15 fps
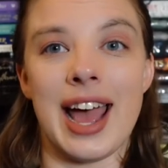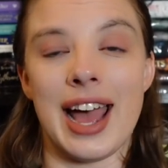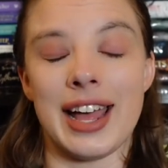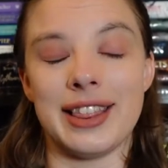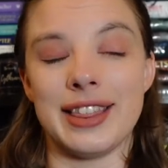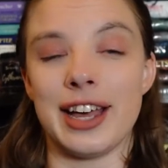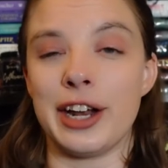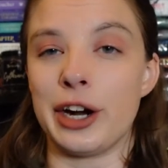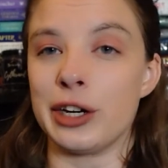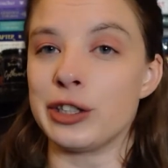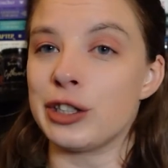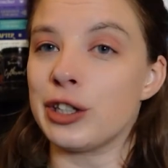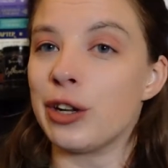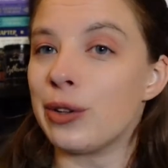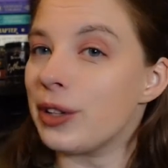and then are
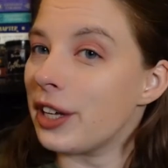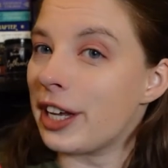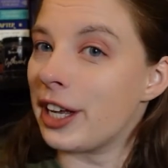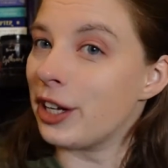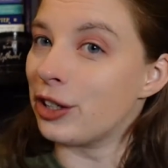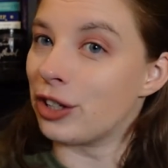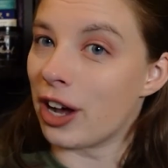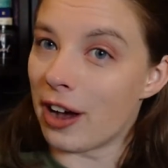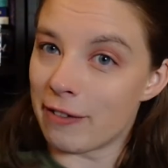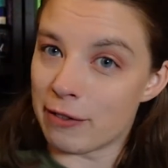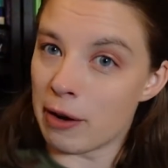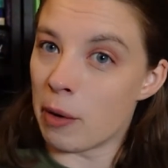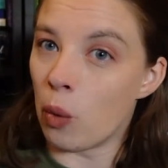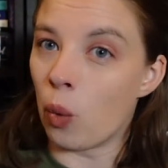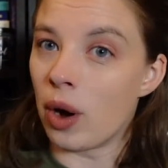slowly killed off
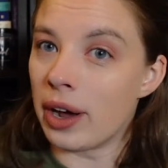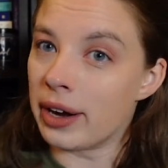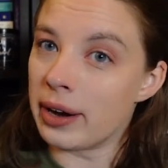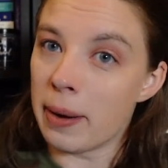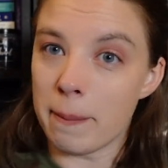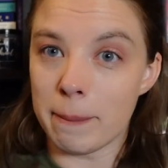one